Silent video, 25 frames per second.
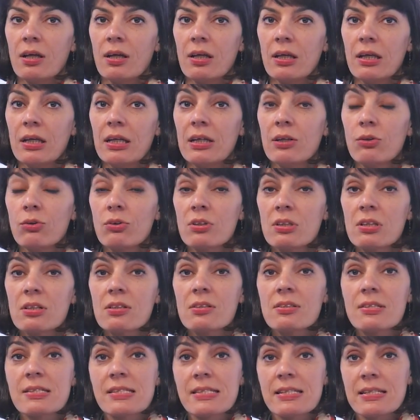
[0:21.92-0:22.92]
in order
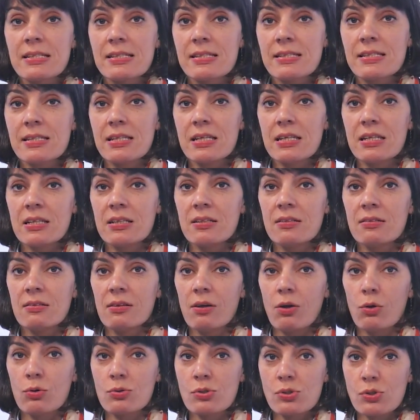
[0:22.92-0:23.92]
to succeed
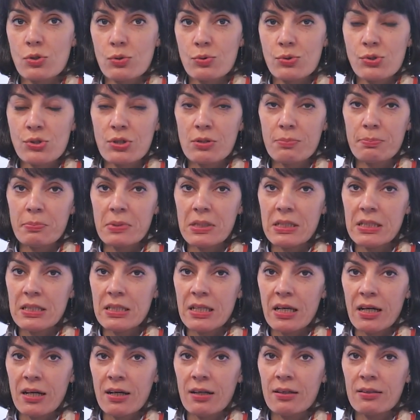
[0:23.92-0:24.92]
on social
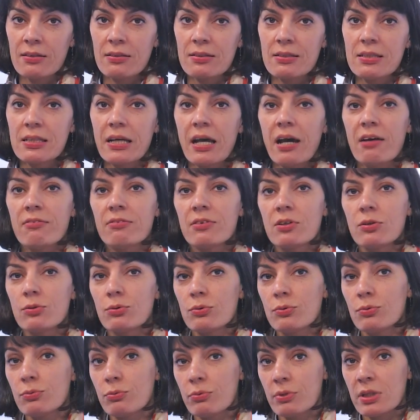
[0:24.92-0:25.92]
media, to have a good
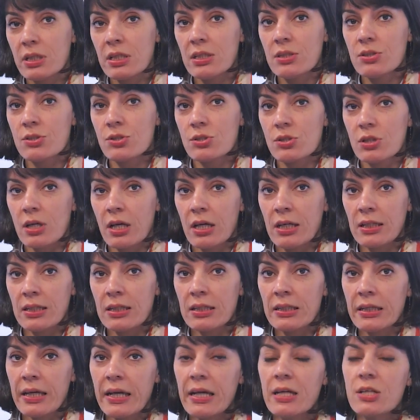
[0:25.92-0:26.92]
reach and
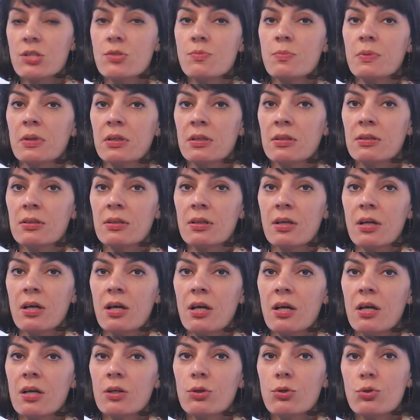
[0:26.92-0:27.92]
engagement,
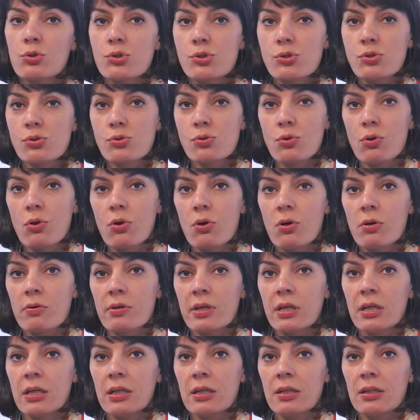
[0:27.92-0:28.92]
your
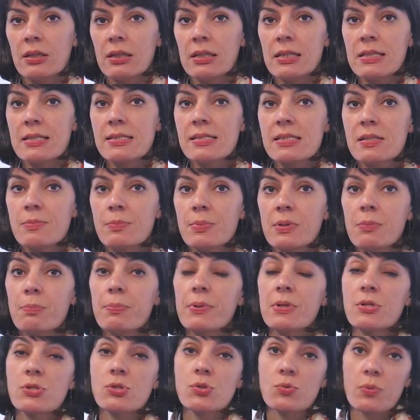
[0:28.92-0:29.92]
story needs to be
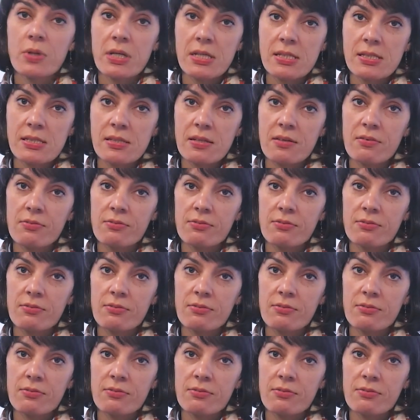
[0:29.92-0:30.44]
persuasive.